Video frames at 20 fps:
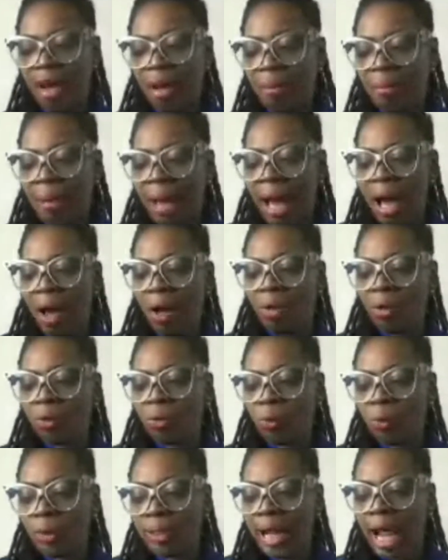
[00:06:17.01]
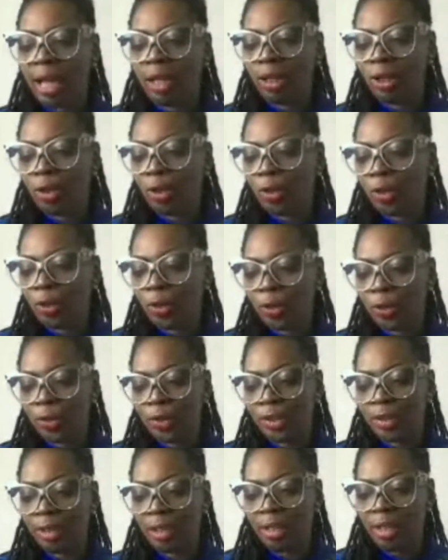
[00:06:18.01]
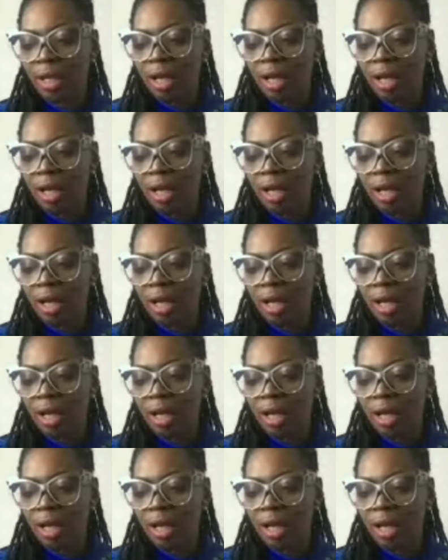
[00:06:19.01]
about what I learned